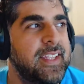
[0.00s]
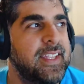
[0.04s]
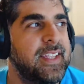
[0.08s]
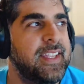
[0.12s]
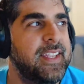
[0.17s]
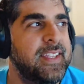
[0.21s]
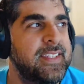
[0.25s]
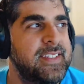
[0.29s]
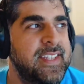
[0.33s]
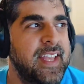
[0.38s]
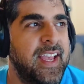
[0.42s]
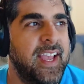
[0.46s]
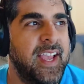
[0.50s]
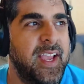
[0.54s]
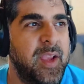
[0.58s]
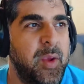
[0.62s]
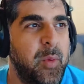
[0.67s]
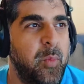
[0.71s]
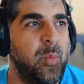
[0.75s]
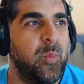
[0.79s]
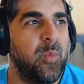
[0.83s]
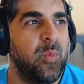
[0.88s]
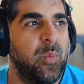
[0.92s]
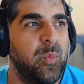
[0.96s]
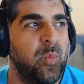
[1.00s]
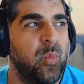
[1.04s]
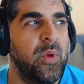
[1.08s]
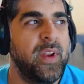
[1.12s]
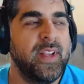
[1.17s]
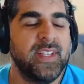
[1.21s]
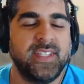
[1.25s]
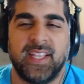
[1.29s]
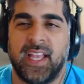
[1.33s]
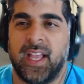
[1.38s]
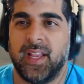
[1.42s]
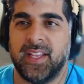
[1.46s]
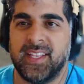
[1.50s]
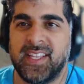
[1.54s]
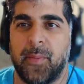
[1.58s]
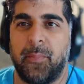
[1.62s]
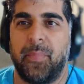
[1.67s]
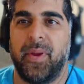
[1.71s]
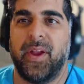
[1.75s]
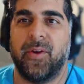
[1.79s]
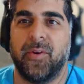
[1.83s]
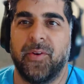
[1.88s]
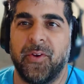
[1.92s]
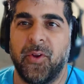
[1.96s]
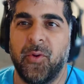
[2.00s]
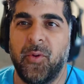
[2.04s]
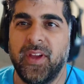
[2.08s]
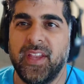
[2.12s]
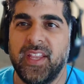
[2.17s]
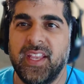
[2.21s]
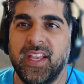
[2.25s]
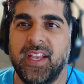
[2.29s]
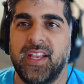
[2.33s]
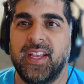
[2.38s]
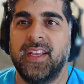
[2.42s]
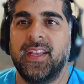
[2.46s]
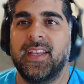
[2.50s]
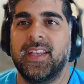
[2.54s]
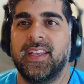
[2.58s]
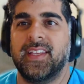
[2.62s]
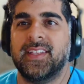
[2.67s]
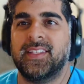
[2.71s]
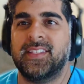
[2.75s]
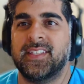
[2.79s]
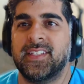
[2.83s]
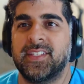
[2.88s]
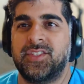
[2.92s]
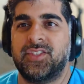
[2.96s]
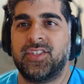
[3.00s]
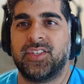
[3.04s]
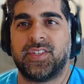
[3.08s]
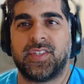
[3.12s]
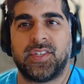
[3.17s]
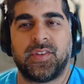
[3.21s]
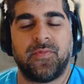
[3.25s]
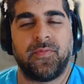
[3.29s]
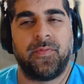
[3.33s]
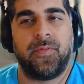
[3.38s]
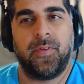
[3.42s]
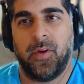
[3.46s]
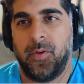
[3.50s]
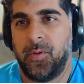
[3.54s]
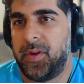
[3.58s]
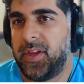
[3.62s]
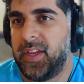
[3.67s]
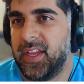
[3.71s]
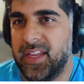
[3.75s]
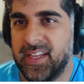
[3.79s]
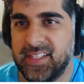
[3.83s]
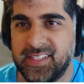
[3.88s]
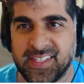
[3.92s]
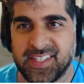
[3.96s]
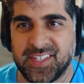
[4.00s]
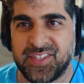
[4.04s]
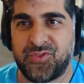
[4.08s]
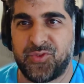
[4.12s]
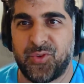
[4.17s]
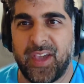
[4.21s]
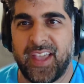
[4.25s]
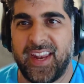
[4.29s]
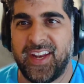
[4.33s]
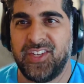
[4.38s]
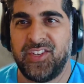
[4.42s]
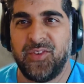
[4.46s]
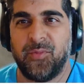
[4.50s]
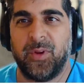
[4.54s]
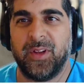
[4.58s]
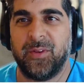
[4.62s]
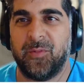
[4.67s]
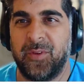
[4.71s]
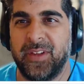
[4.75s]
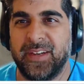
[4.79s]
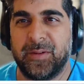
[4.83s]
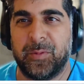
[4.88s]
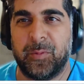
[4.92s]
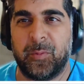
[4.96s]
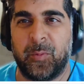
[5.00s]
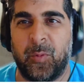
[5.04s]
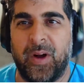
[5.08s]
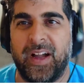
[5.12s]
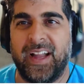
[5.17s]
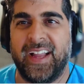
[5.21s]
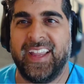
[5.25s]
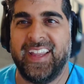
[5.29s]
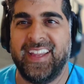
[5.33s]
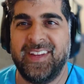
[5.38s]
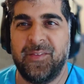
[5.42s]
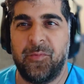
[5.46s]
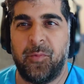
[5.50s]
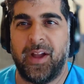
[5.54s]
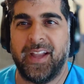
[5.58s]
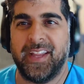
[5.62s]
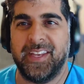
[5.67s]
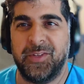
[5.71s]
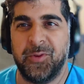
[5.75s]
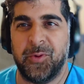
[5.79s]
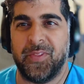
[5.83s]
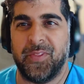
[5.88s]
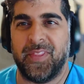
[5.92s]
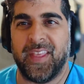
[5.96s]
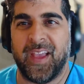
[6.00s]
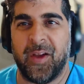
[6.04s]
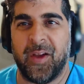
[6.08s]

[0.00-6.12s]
Is that what is that? Is that paranoia? Is it just focus? Is it strategy? What, what, why, why do it that